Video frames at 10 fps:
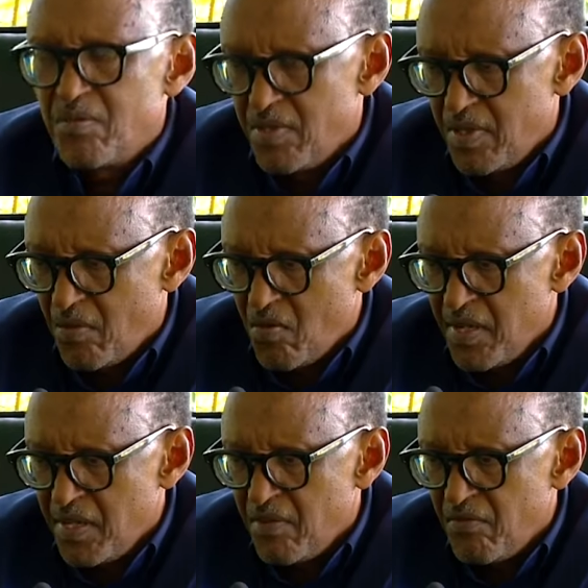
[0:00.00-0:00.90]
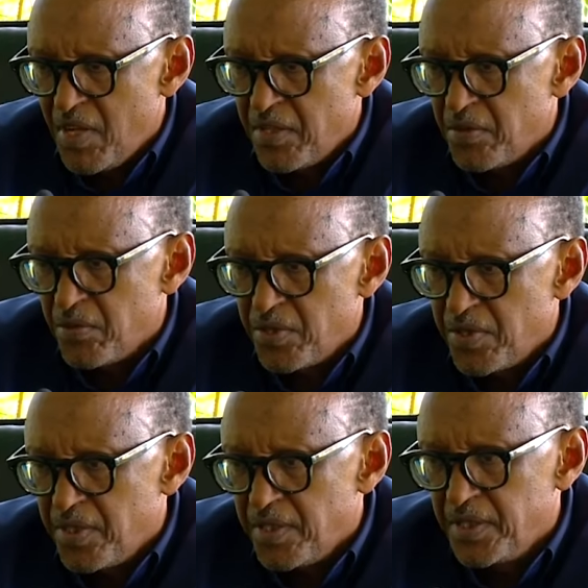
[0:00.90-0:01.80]
with the Rwandan
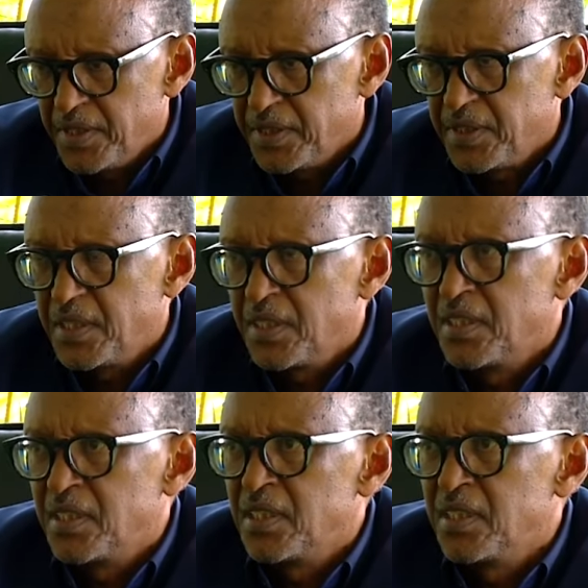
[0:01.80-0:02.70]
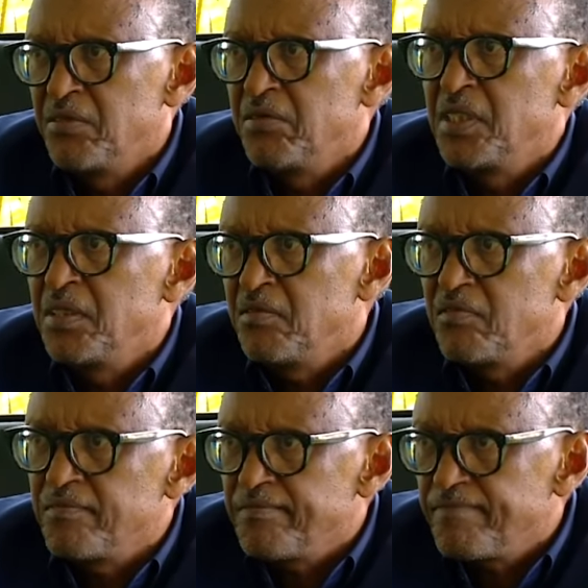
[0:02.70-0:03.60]
values, and, uh, and
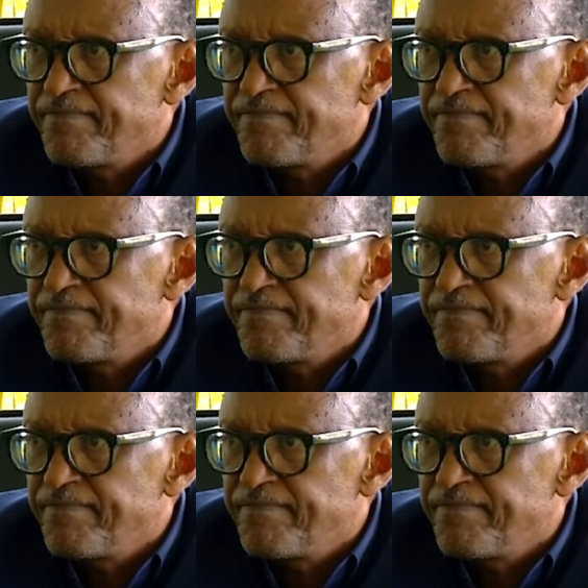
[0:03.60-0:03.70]
even